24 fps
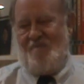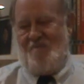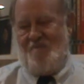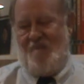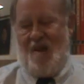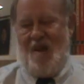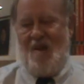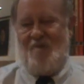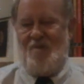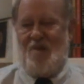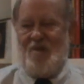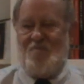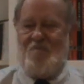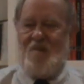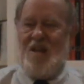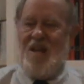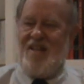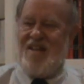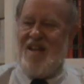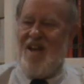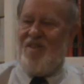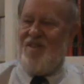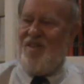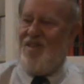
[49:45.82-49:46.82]
it would be
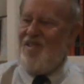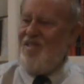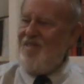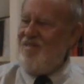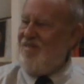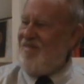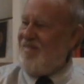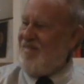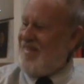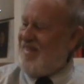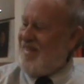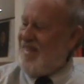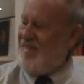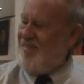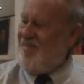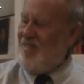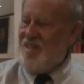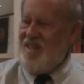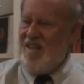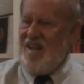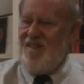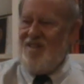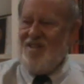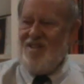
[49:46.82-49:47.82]
it
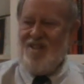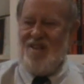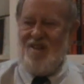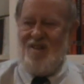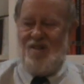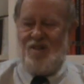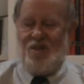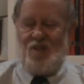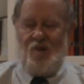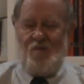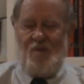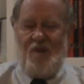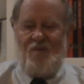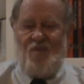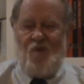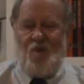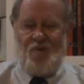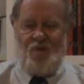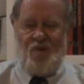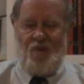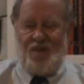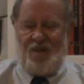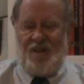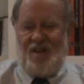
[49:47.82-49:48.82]
was another year or so before
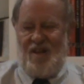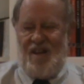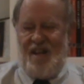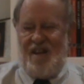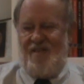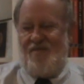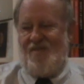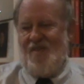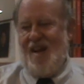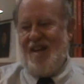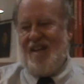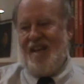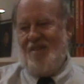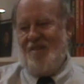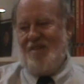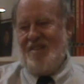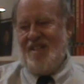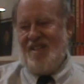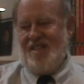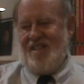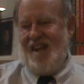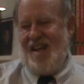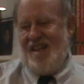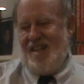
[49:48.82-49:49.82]
North Carolina finally
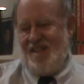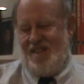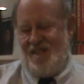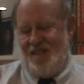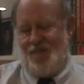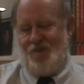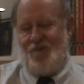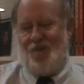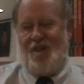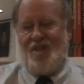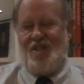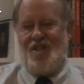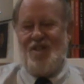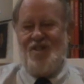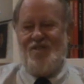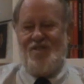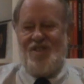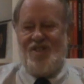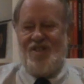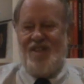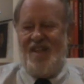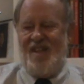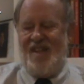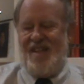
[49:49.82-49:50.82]
decided to join the
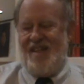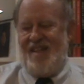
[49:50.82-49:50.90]
Union,